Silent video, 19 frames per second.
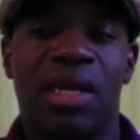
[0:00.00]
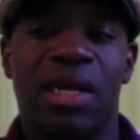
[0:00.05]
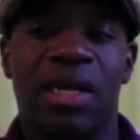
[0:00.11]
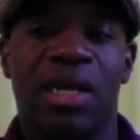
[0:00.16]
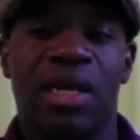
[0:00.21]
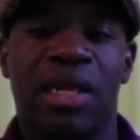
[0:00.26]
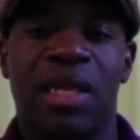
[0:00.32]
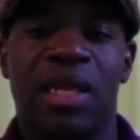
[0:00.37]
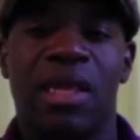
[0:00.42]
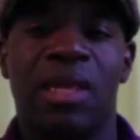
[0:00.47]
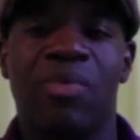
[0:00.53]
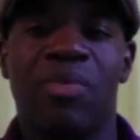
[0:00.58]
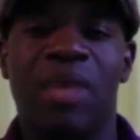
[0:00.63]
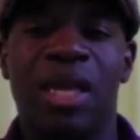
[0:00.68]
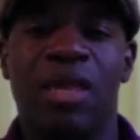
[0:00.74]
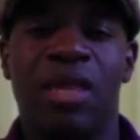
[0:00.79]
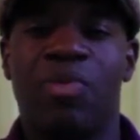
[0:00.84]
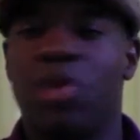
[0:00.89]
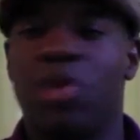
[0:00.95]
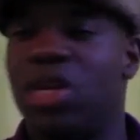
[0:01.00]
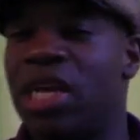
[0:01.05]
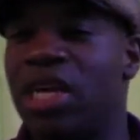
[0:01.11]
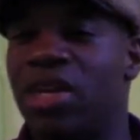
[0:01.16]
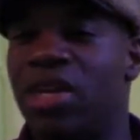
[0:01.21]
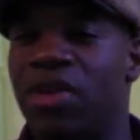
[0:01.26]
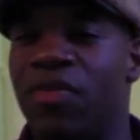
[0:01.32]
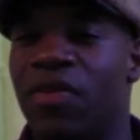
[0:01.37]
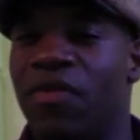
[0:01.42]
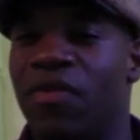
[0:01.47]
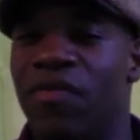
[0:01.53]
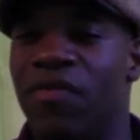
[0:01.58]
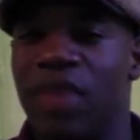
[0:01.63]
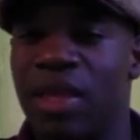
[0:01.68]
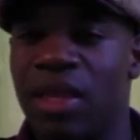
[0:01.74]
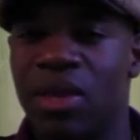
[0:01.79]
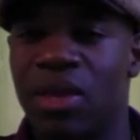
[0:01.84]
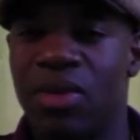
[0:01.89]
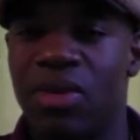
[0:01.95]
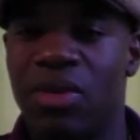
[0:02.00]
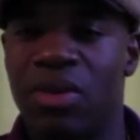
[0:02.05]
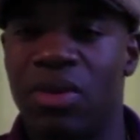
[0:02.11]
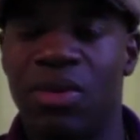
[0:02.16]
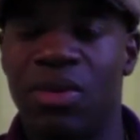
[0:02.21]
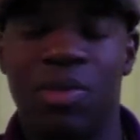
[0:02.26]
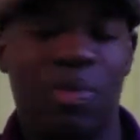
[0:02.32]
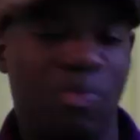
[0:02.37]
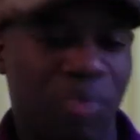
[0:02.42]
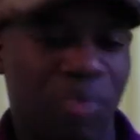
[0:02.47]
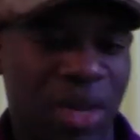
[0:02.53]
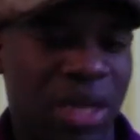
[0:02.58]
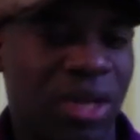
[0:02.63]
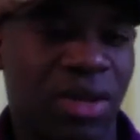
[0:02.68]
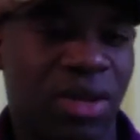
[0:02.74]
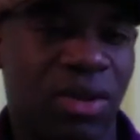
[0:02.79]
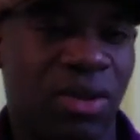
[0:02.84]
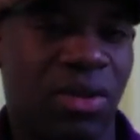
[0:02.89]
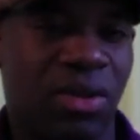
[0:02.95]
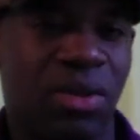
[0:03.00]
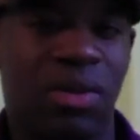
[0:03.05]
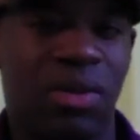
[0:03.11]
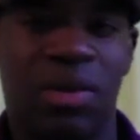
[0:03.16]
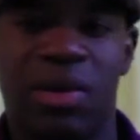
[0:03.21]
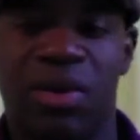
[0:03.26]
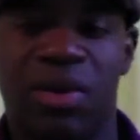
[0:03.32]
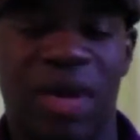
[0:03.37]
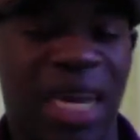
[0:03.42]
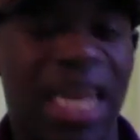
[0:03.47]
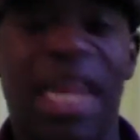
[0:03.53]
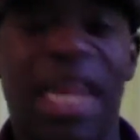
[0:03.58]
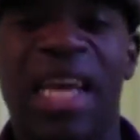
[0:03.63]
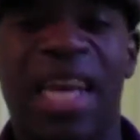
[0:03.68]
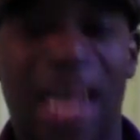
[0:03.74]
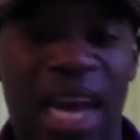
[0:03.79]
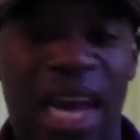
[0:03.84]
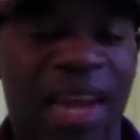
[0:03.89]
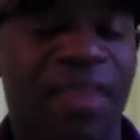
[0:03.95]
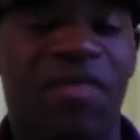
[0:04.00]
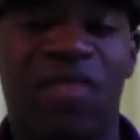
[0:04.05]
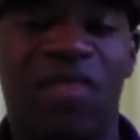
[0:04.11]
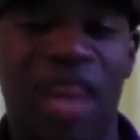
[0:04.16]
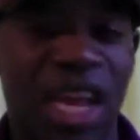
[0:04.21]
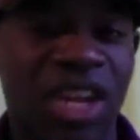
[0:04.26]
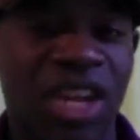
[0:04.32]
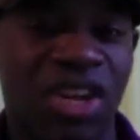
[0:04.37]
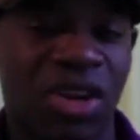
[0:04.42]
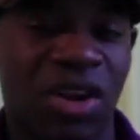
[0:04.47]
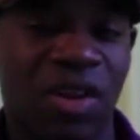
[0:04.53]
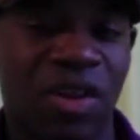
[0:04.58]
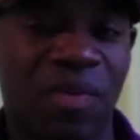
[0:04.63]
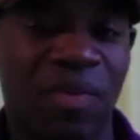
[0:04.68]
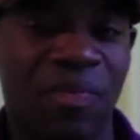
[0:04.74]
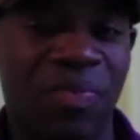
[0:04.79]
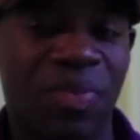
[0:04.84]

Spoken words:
this means protect you from physical, mental, or any kind of danger.